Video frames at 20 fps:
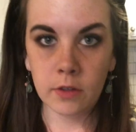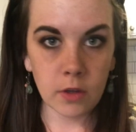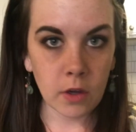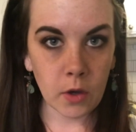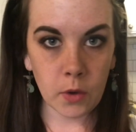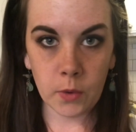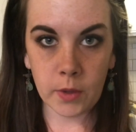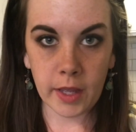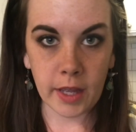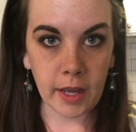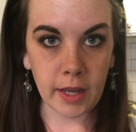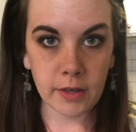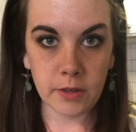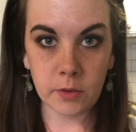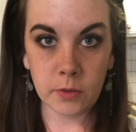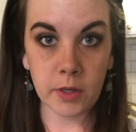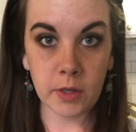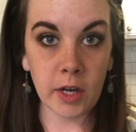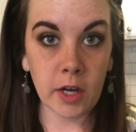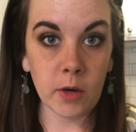Okay, I
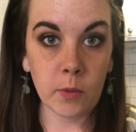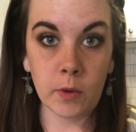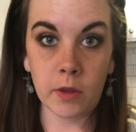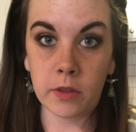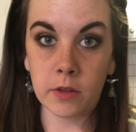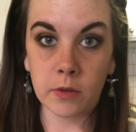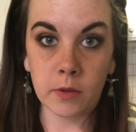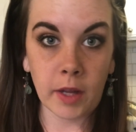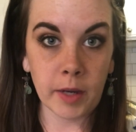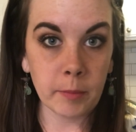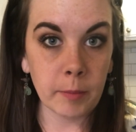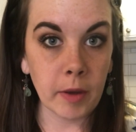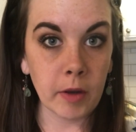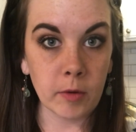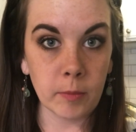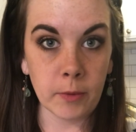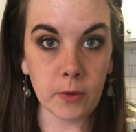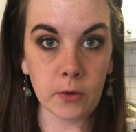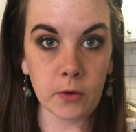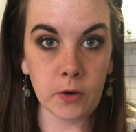don't care whether you like
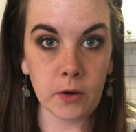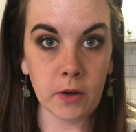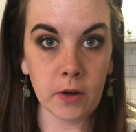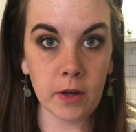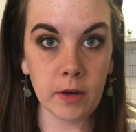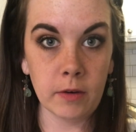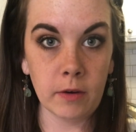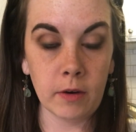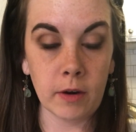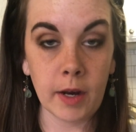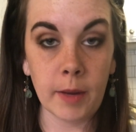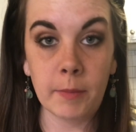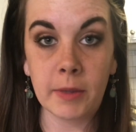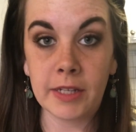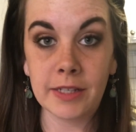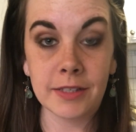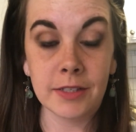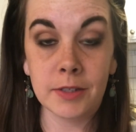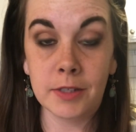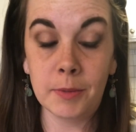buttermilk or not, all right?
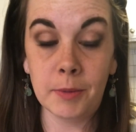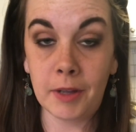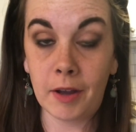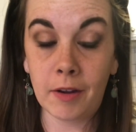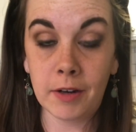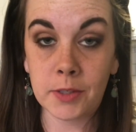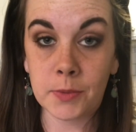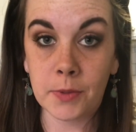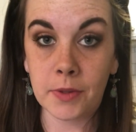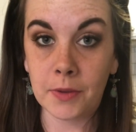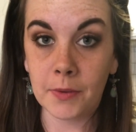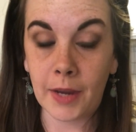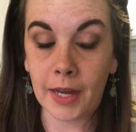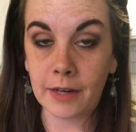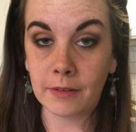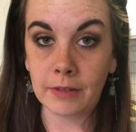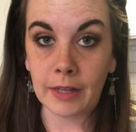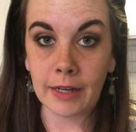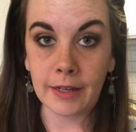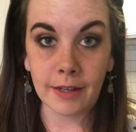Because to be honest with you, I don't
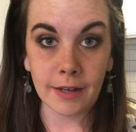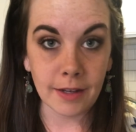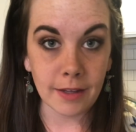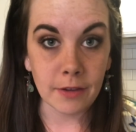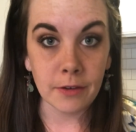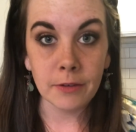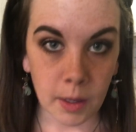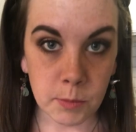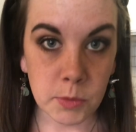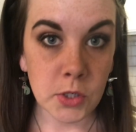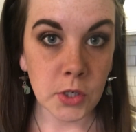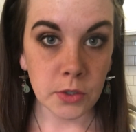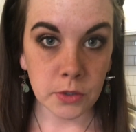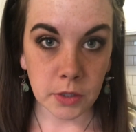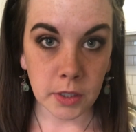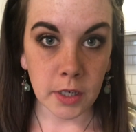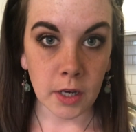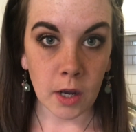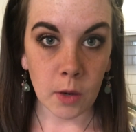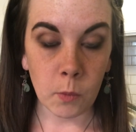like it either. I'm
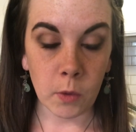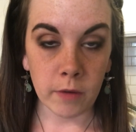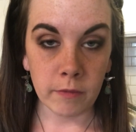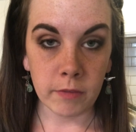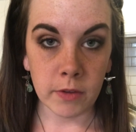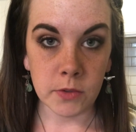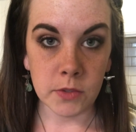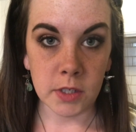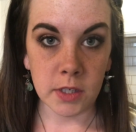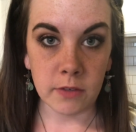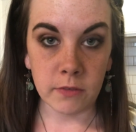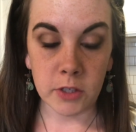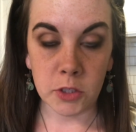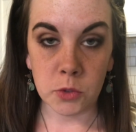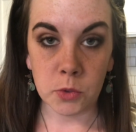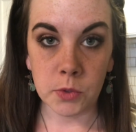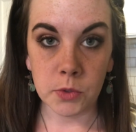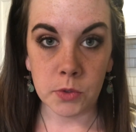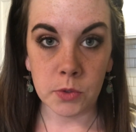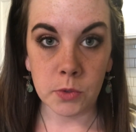certainly not one of those
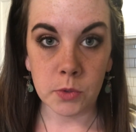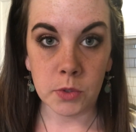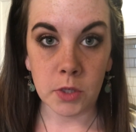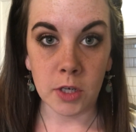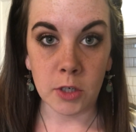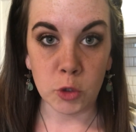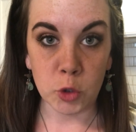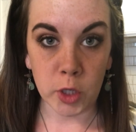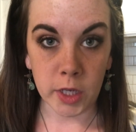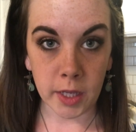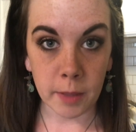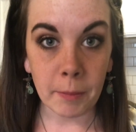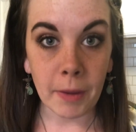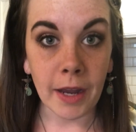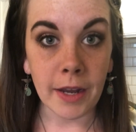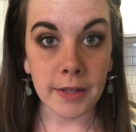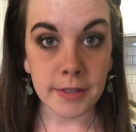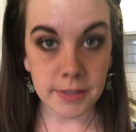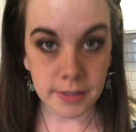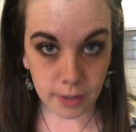individuals who's gonna drink it by
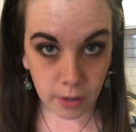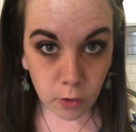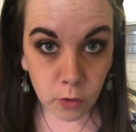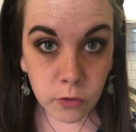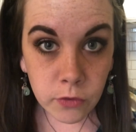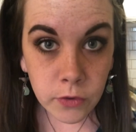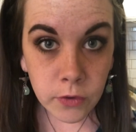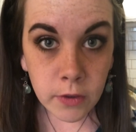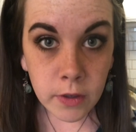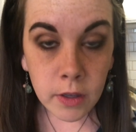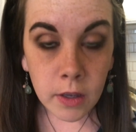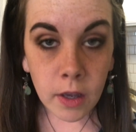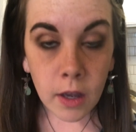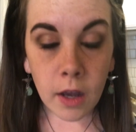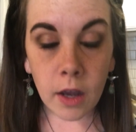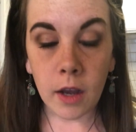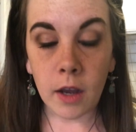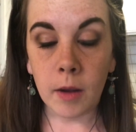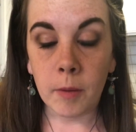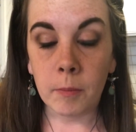itself,
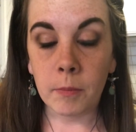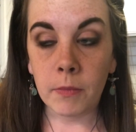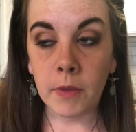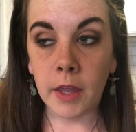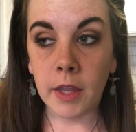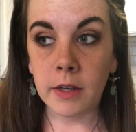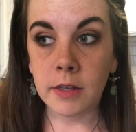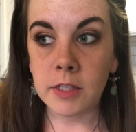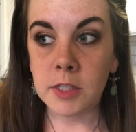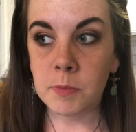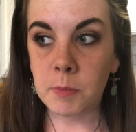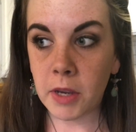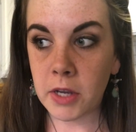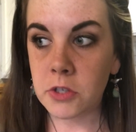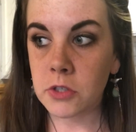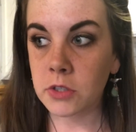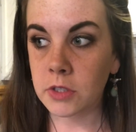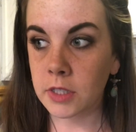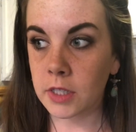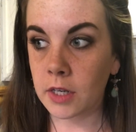and
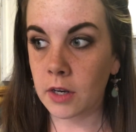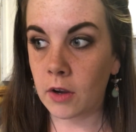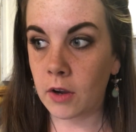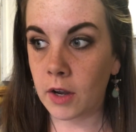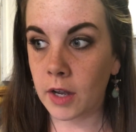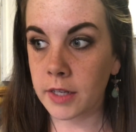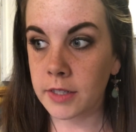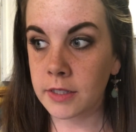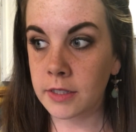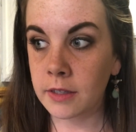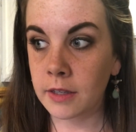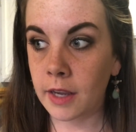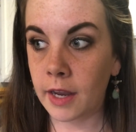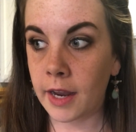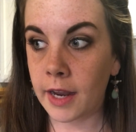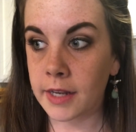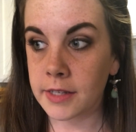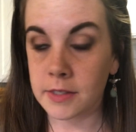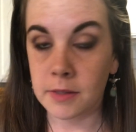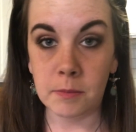especially not
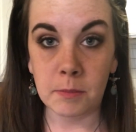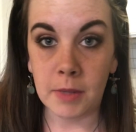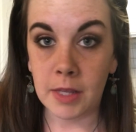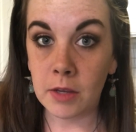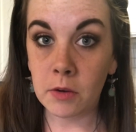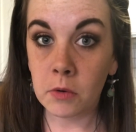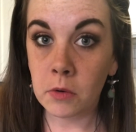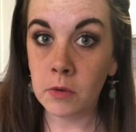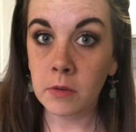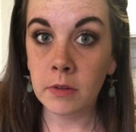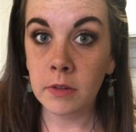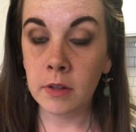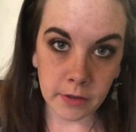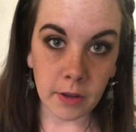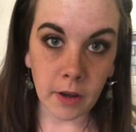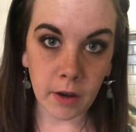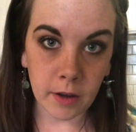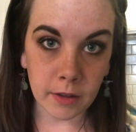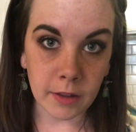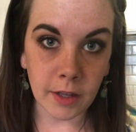as a meal.
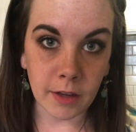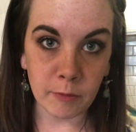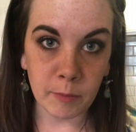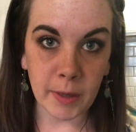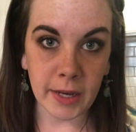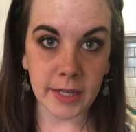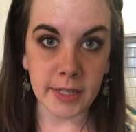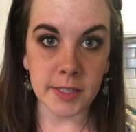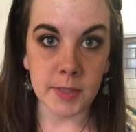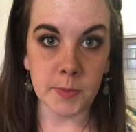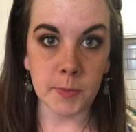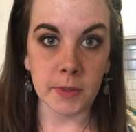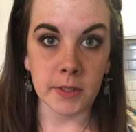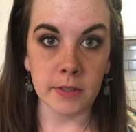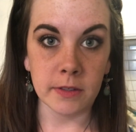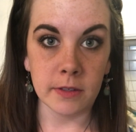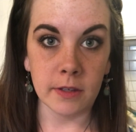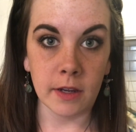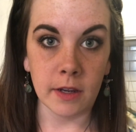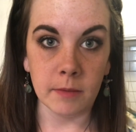God love my
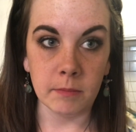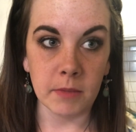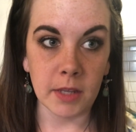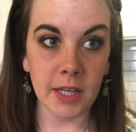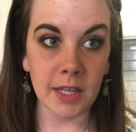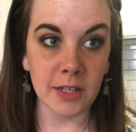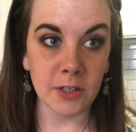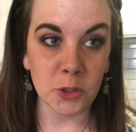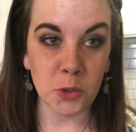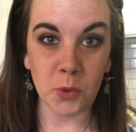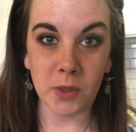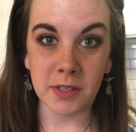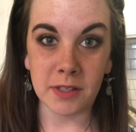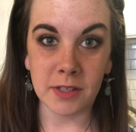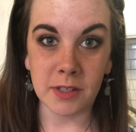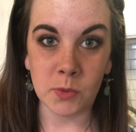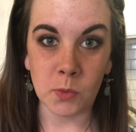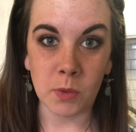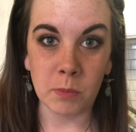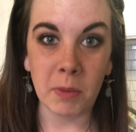husband, he enjoys
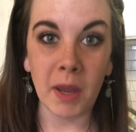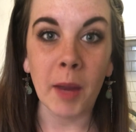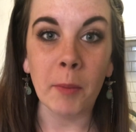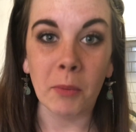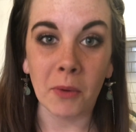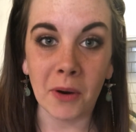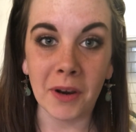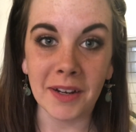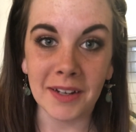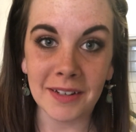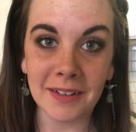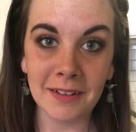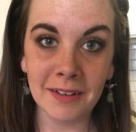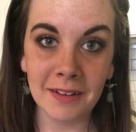his with pepper in it.